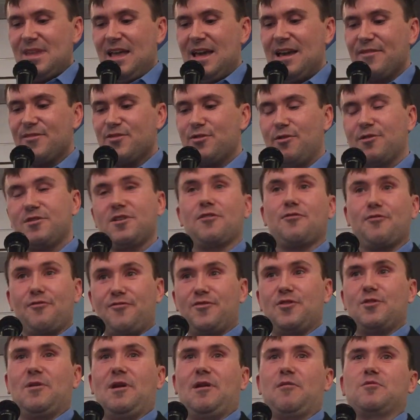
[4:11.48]
After another
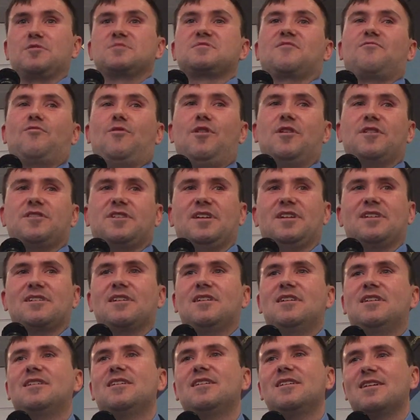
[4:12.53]
few hours of
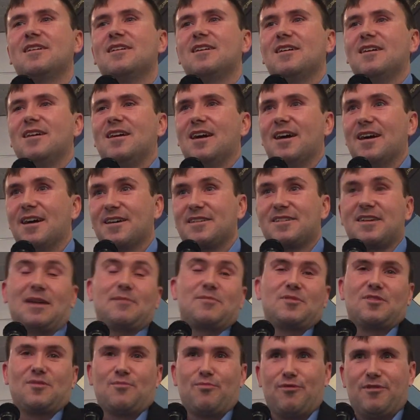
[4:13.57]
walking, I
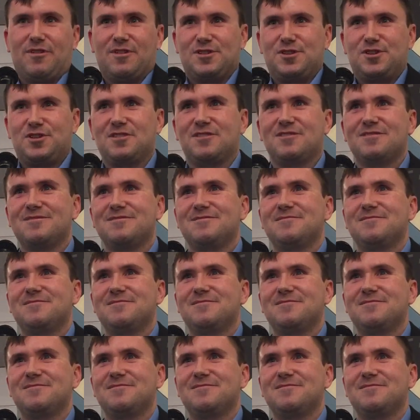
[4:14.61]
came to the bridge.